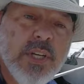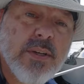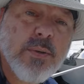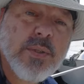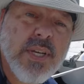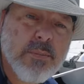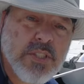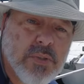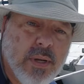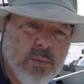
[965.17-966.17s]
I'm going to
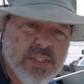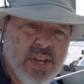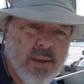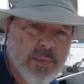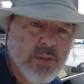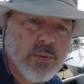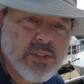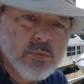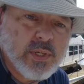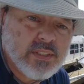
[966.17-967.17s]
demonstrate what's happening
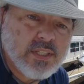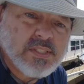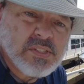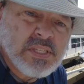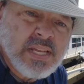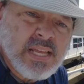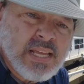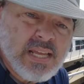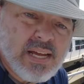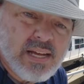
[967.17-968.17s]
with the windlass
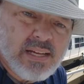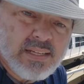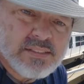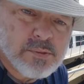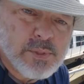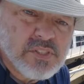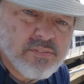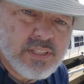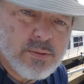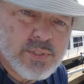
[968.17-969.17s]
uh, and
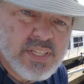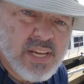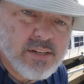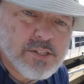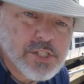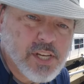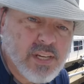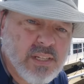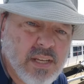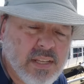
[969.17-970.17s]
specifically with the anchor
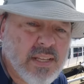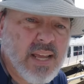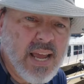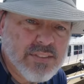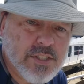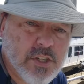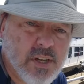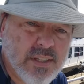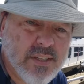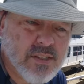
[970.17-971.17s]
chain at the
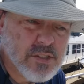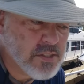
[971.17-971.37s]
dock here